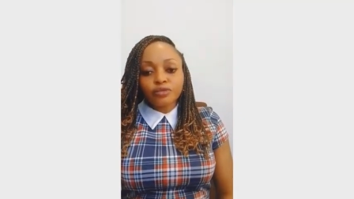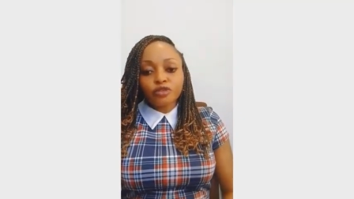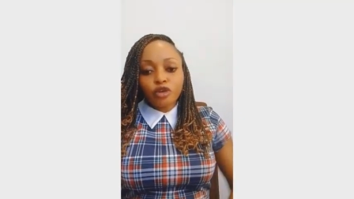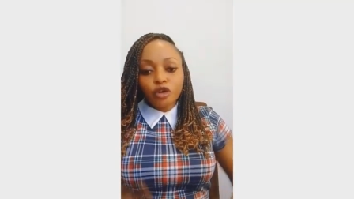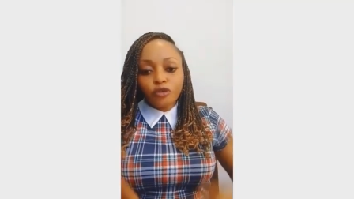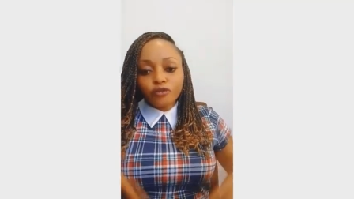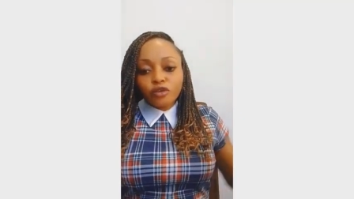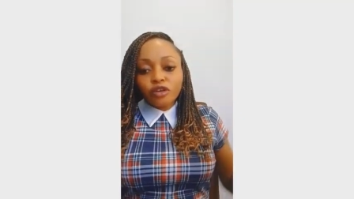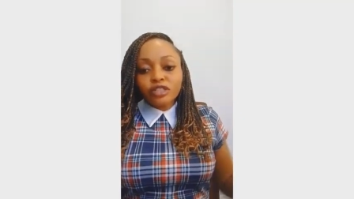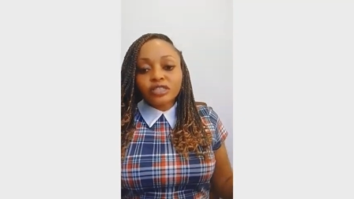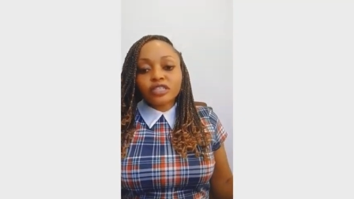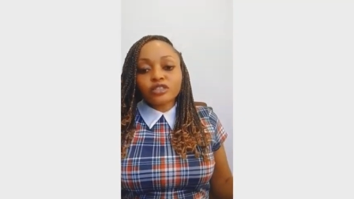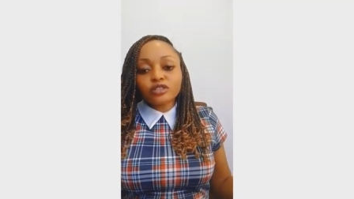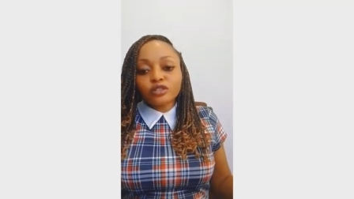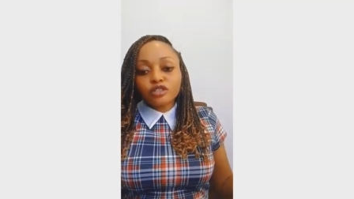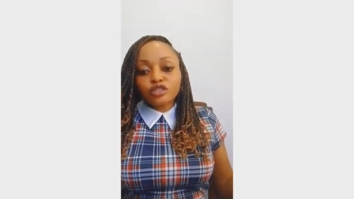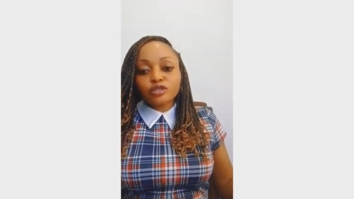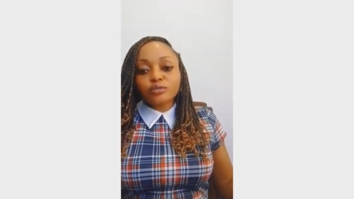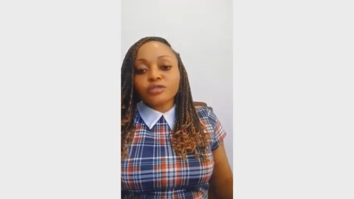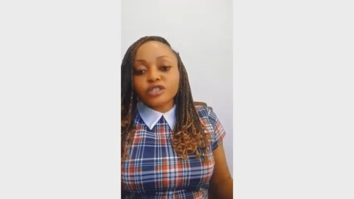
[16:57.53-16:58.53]
Of course, there's
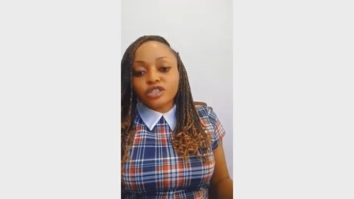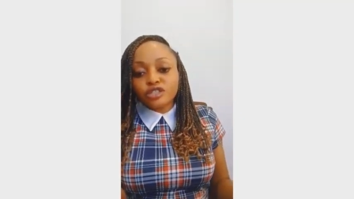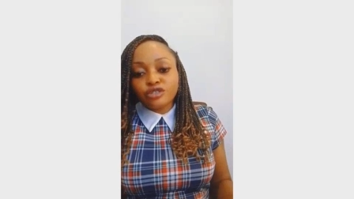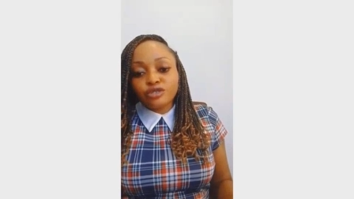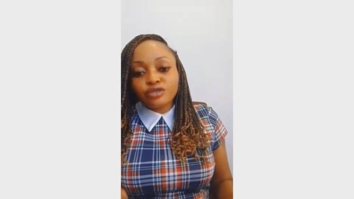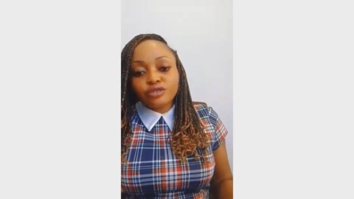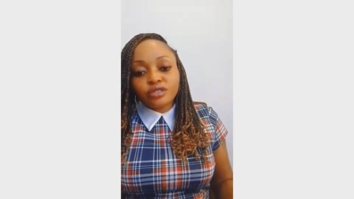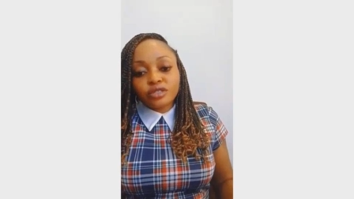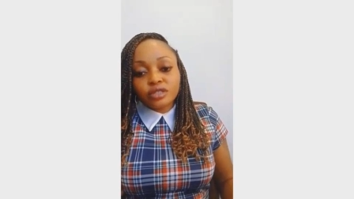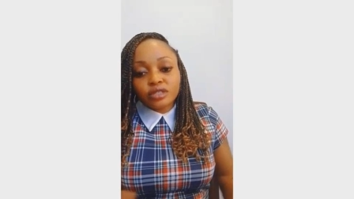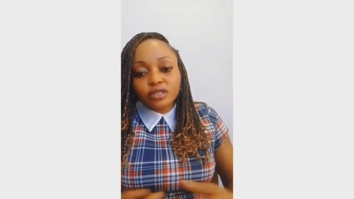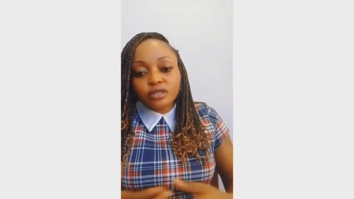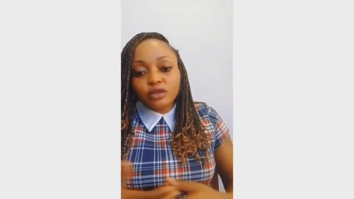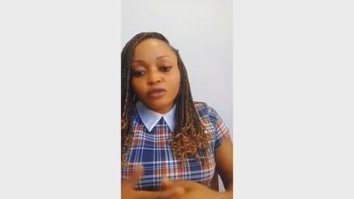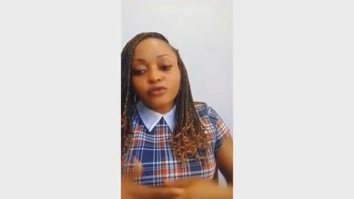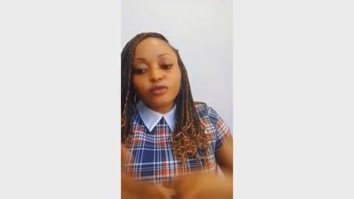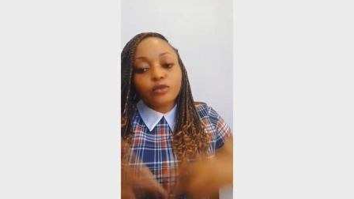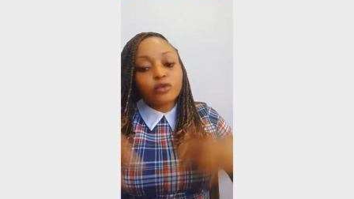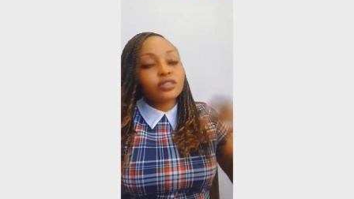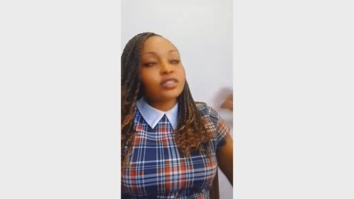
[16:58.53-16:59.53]
going to be issues.
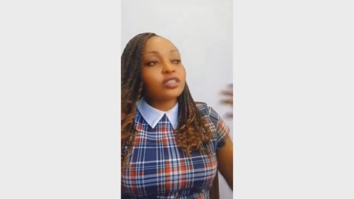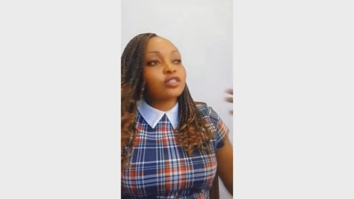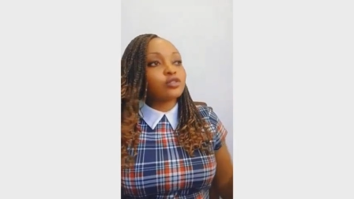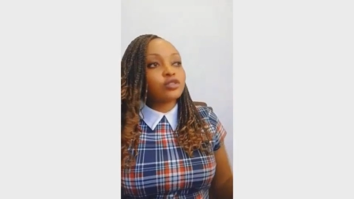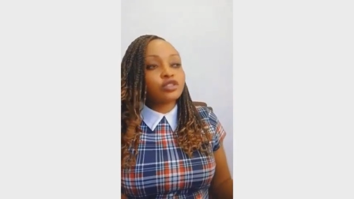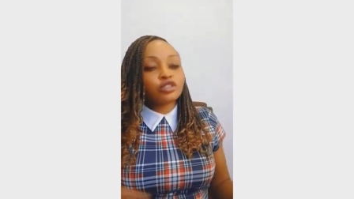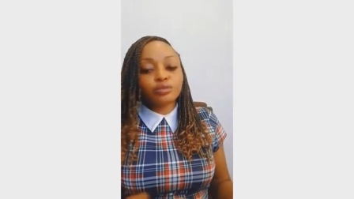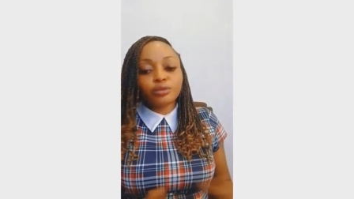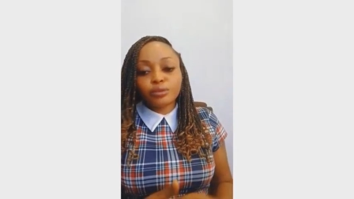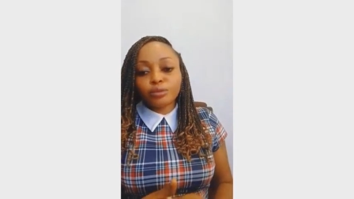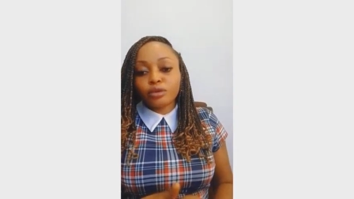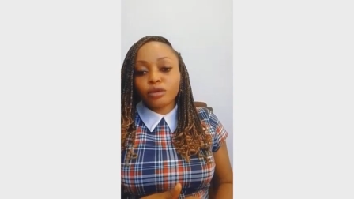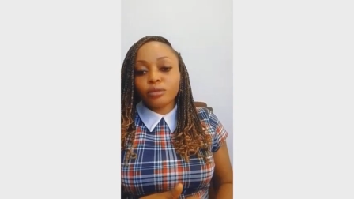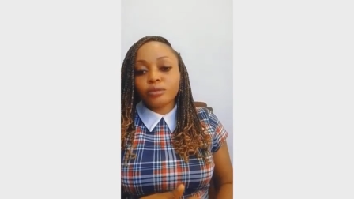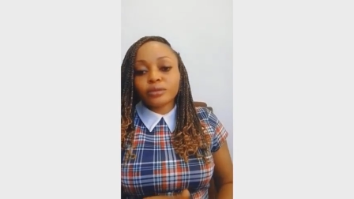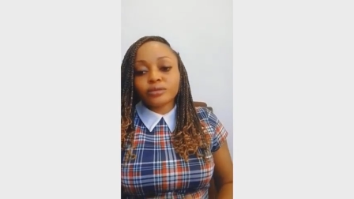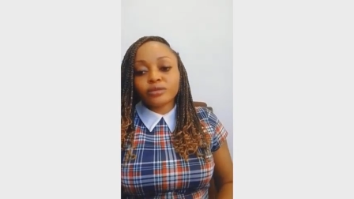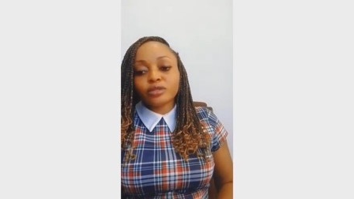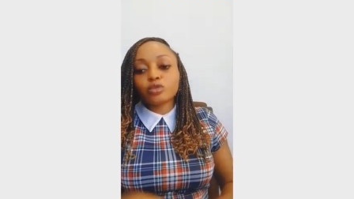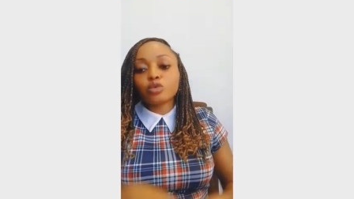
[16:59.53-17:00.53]
Of course, there's going to be
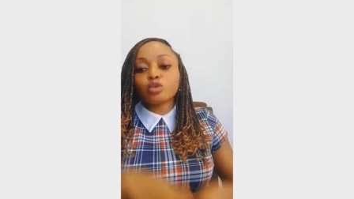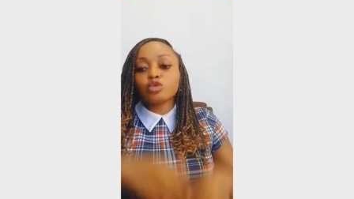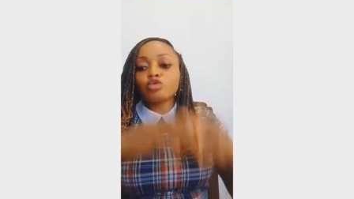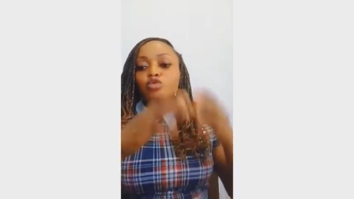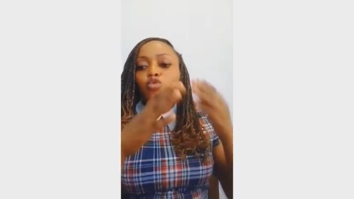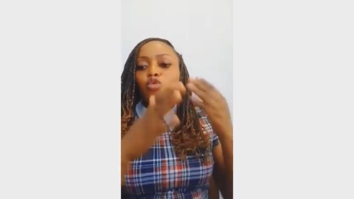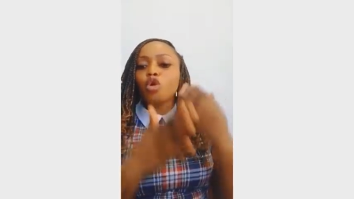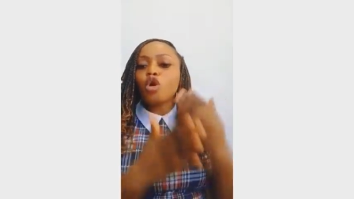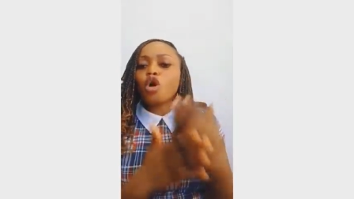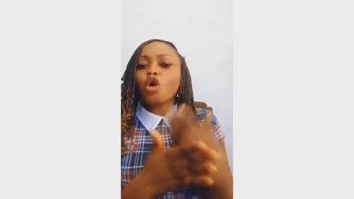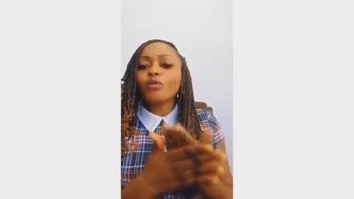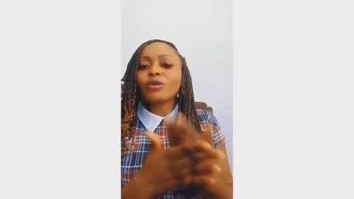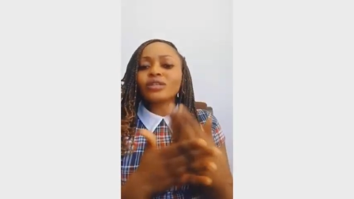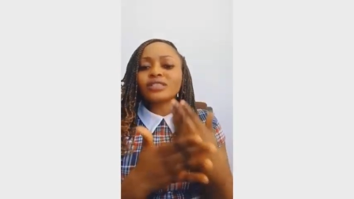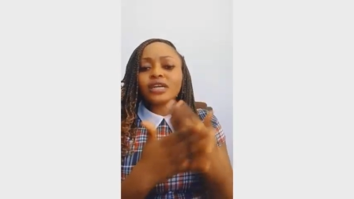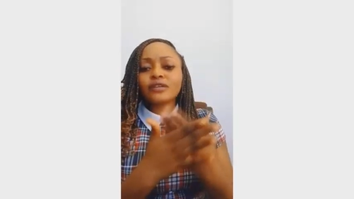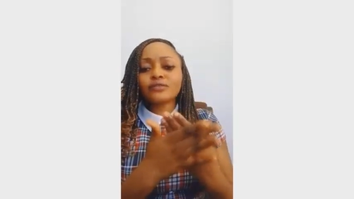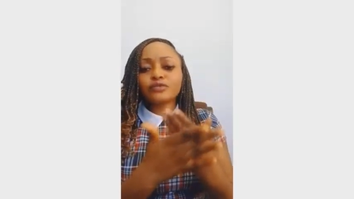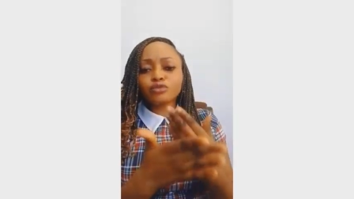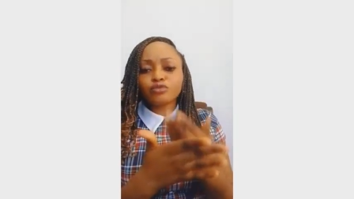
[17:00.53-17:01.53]
problems. So you
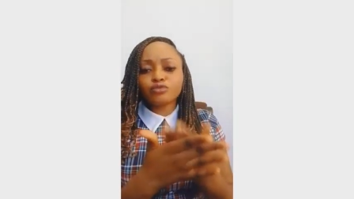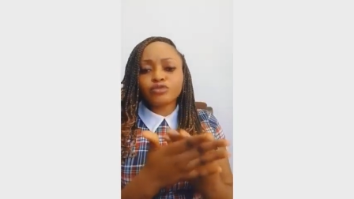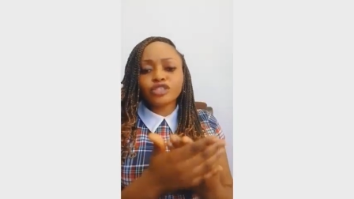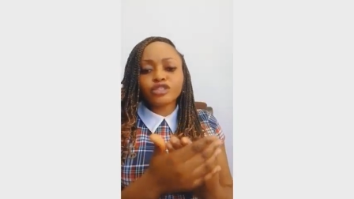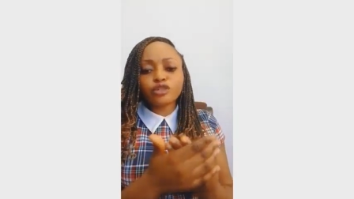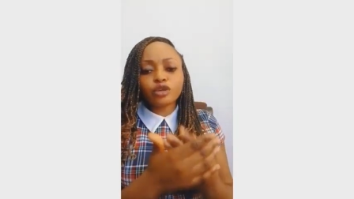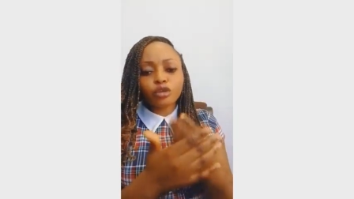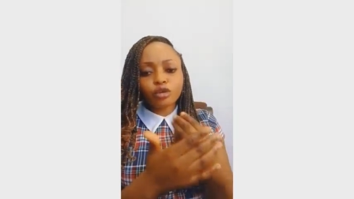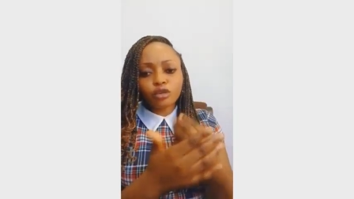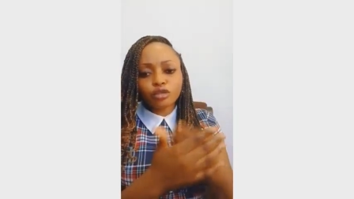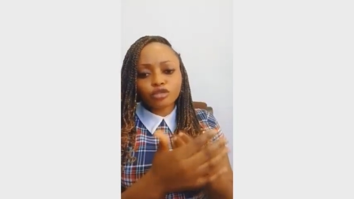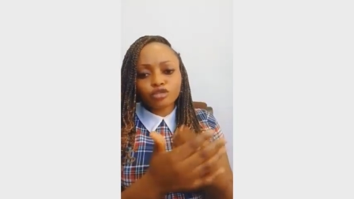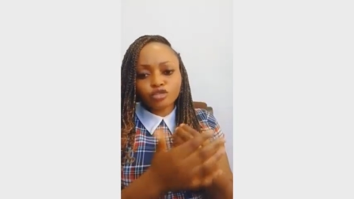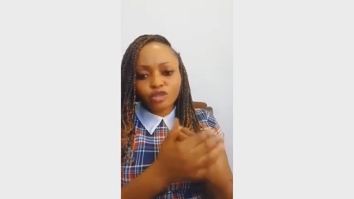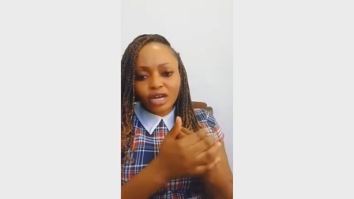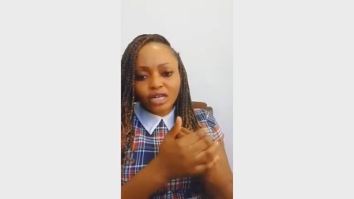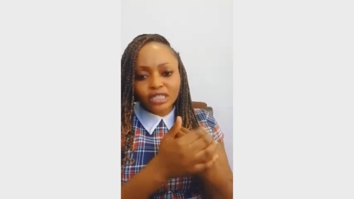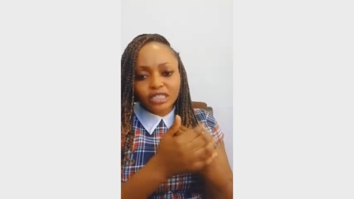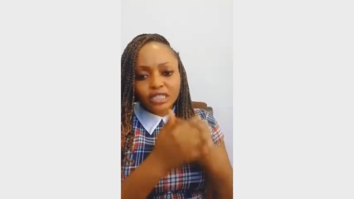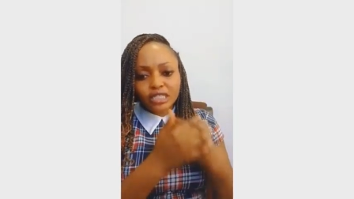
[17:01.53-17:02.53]
always have to read your
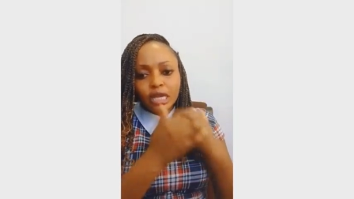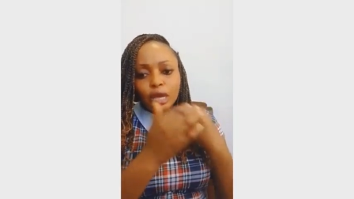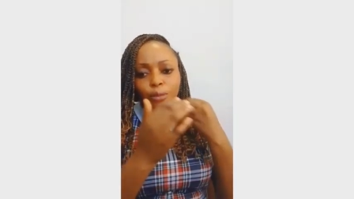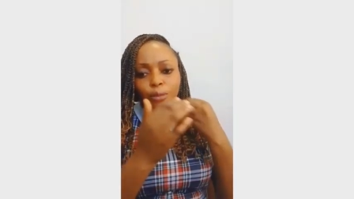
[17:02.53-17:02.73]
contract